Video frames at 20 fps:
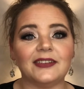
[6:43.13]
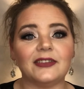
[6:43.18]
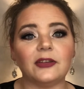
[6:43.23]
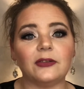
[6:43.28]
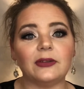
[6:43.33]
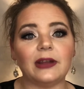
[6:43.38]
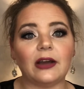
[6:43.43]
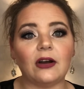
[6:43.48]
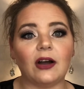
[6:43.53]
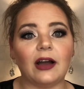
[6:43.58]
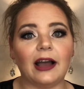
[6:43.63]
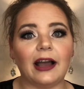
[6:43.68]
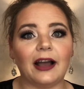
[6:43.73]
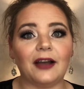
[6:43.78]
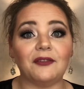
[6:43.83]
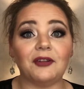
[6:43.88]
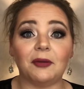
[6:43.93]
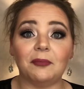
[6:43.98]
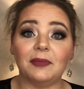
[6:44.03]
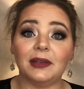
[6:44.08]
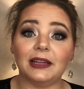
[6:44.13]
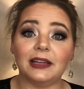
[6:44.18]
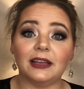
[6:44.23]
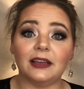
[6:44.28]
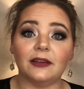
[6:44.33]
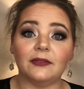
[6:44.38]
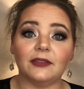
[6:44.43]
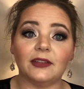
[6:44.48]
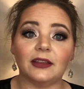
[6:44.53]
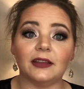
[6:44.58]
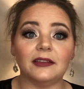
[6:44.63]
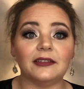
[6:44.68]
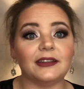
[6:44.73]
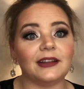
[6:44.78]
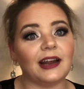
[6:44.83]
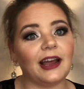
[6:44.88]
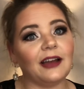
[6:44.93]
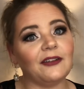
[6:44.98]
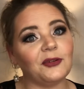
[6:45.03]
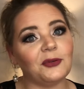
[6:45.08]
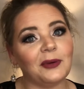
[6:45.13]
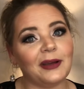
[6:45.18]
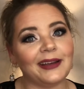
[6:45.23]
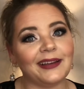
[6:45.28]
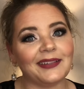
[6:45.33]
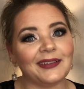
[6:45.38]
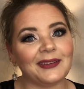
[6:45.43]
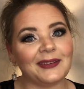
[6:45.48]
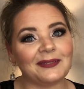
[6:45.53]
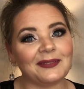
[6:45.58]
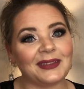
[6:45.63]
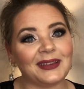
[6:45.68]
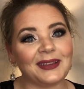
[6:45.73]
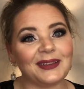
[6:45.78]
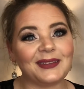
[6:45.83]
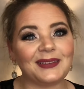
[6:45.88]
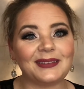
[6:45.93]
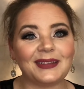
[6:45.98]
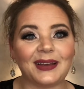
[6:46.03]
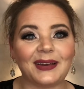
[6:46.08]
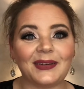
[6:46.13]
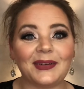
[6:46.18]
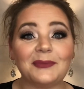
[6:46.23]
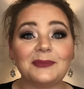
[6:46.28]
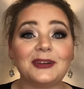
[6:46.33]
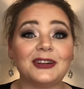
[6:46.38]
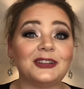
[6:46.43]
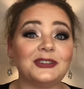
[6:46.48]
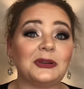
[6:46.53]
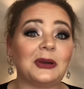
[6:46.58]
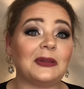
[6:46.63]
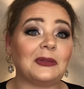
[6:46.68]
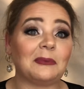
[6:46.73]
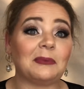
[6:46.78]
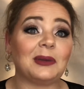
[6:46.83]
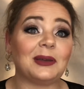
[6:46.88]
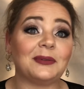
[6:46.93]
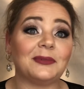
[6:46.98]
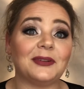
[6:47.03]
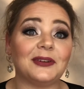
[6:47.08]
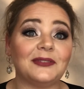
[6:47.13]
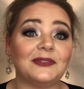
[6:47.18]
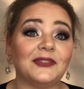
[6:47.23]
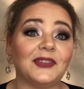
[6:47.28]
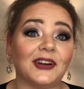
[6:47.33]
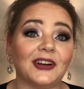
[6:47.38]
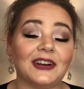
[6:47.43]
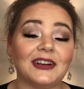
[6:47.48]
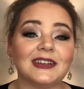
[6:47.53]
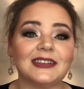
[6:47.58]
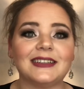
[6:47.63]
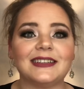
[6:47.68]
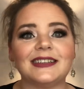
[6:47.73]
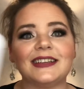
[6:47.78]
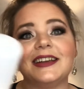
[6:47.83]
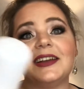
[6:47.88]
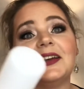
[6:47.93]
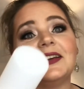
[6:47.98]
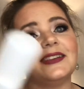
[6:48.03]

So now I have a mini of this, and I have a regular of this. So I'm going to try the big one first.